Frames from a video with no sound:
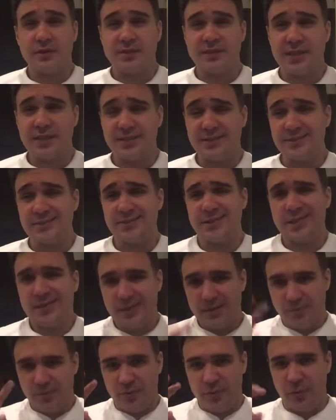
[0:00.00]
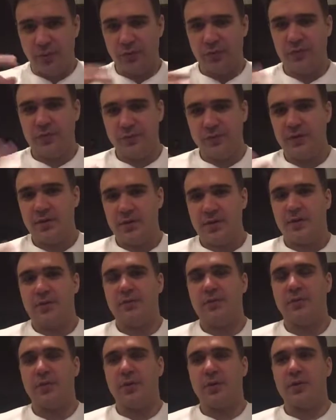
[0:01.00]
It's his proof
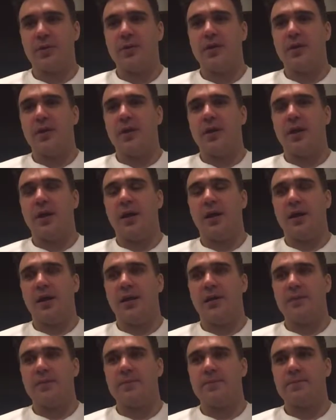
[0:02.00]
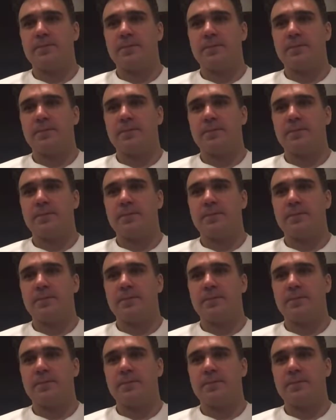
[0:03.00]
for uh,